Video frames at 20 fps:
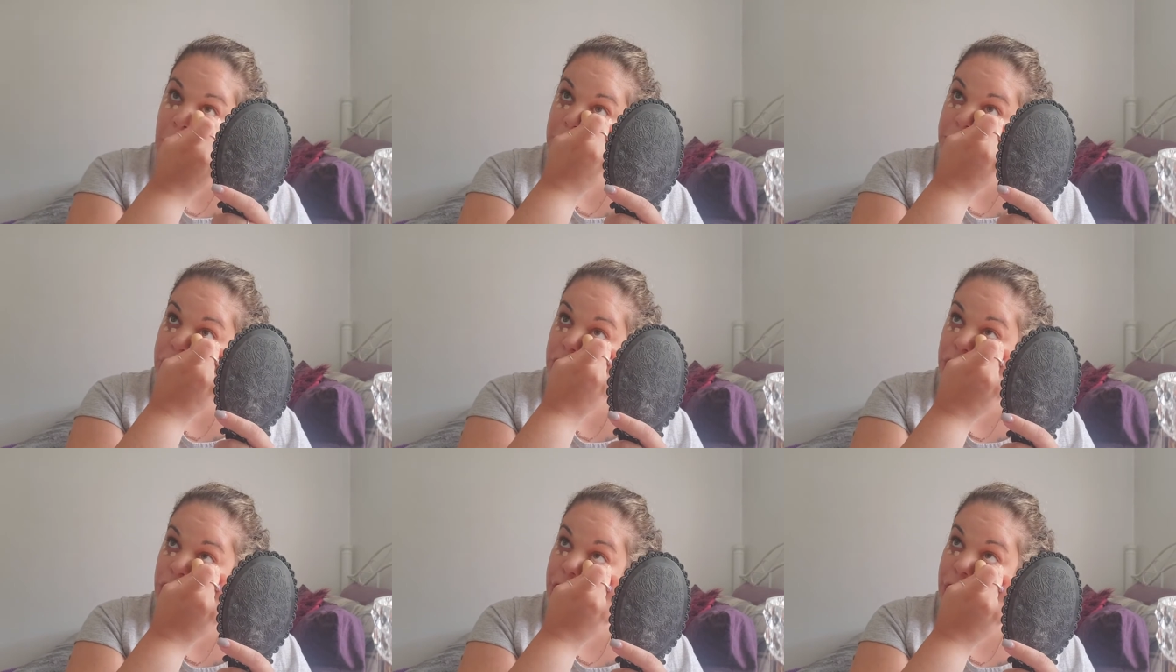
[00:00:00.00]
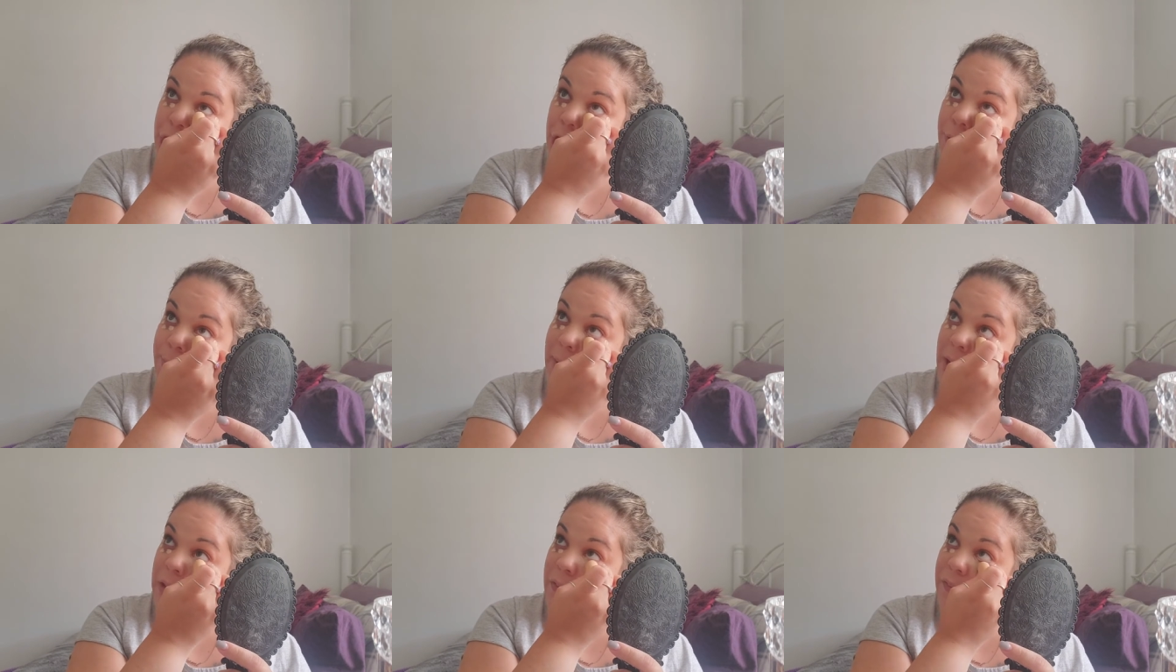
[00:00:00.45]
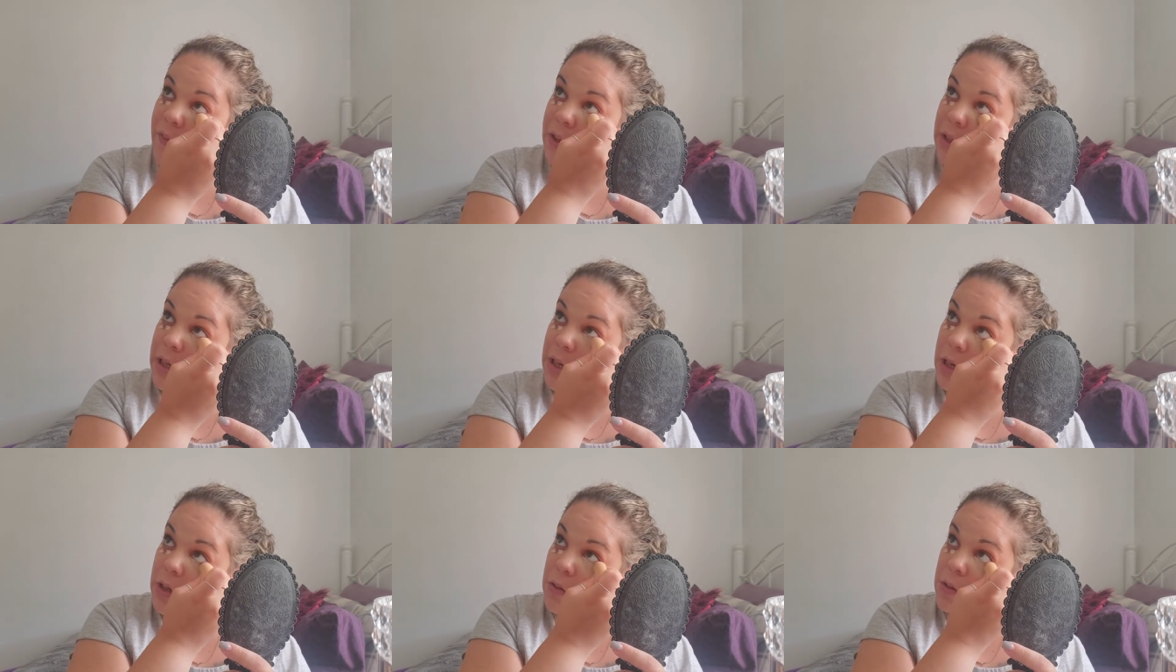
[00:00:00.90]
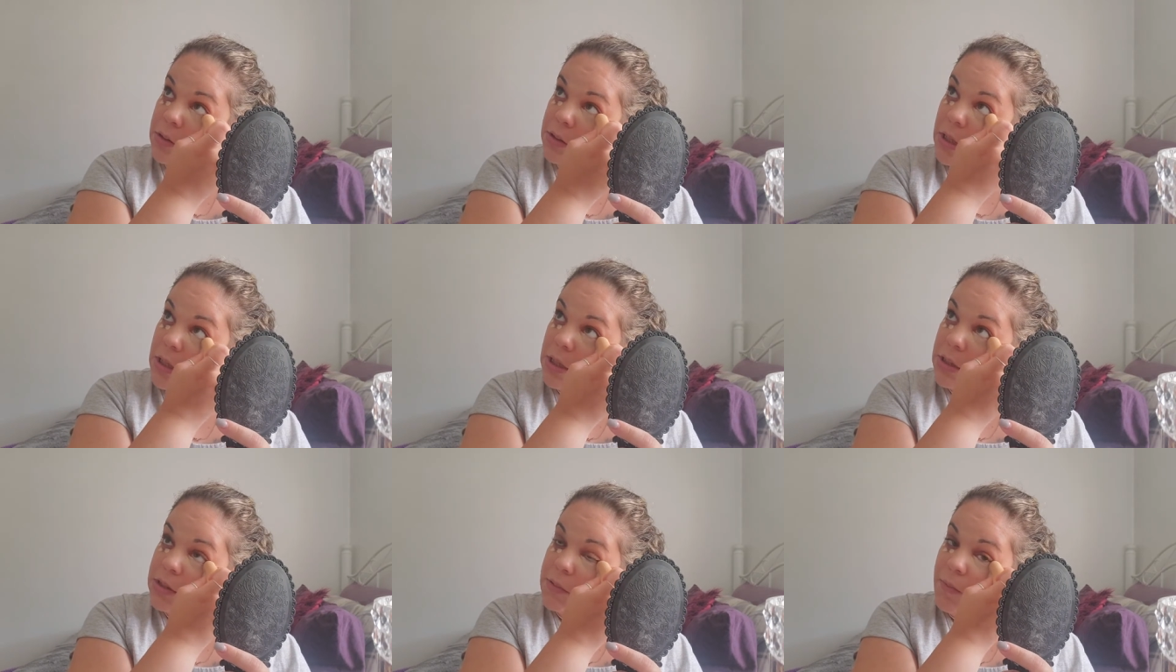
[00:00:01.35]
share my videos
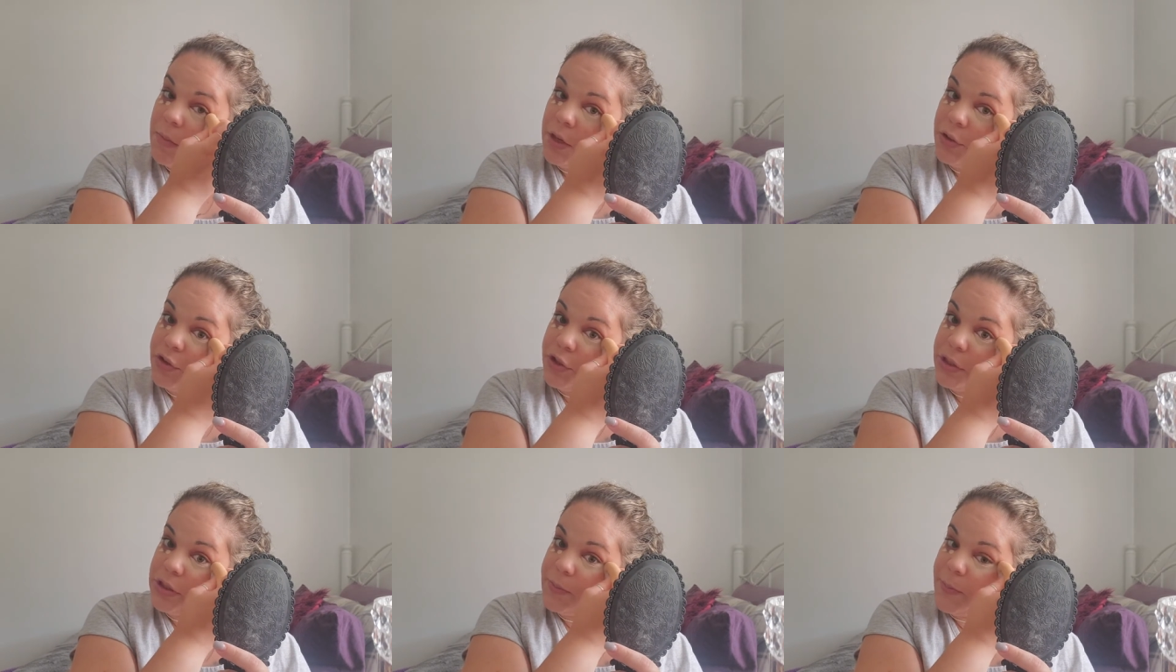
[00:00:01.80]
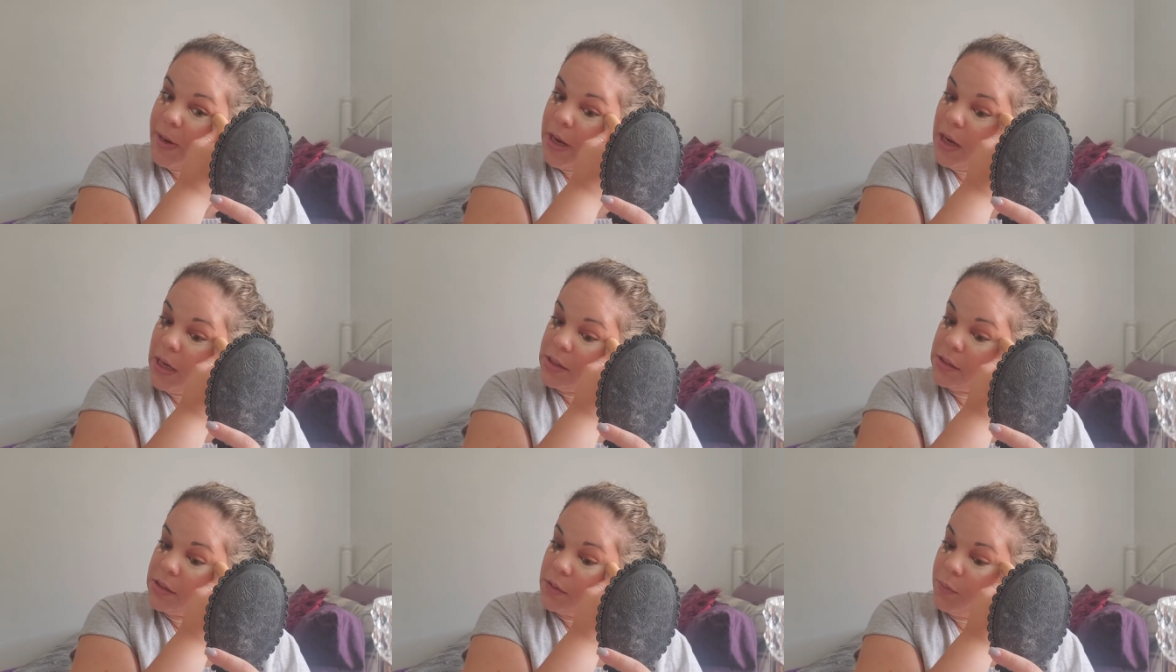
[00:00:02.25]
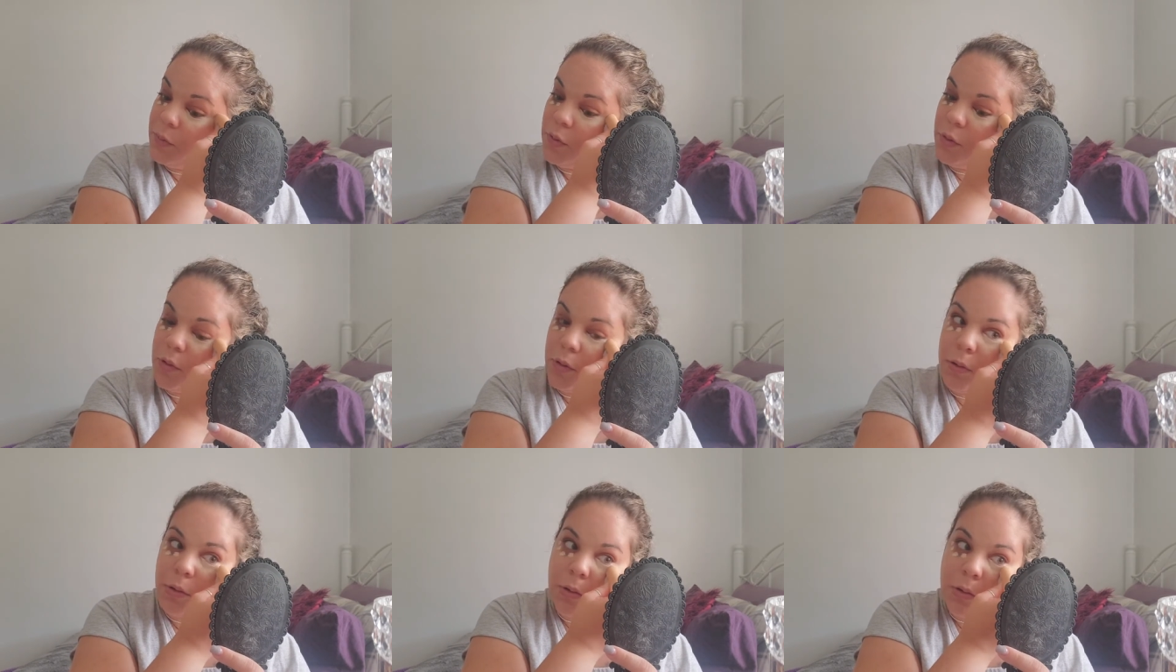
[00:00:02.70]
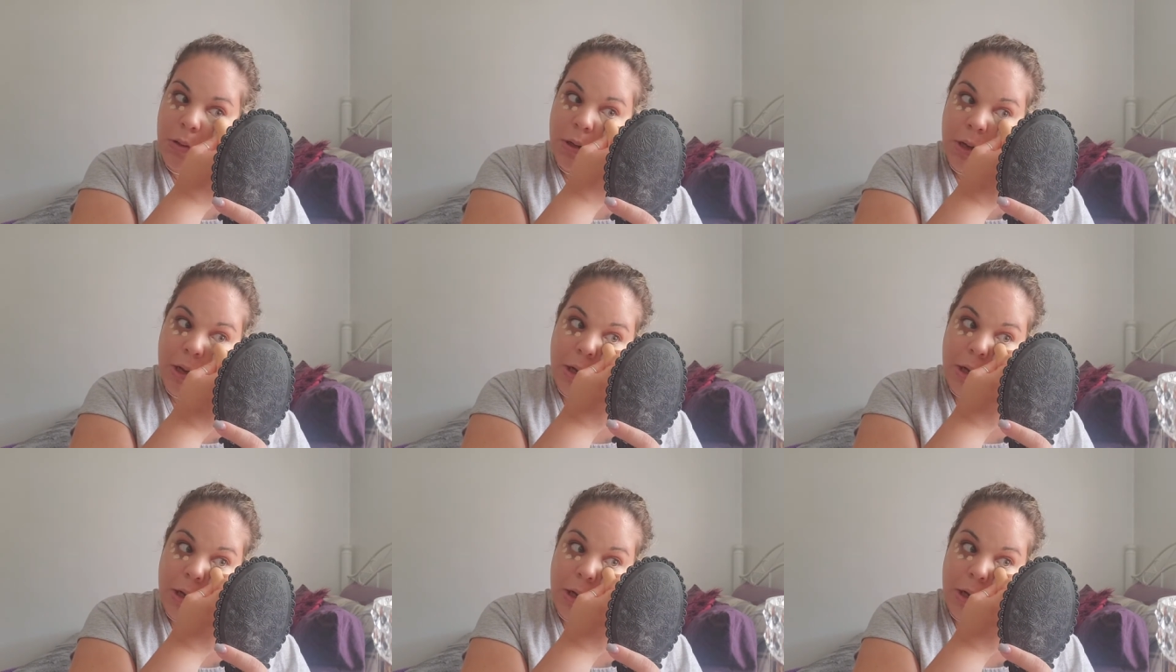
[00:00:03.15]
as much as possible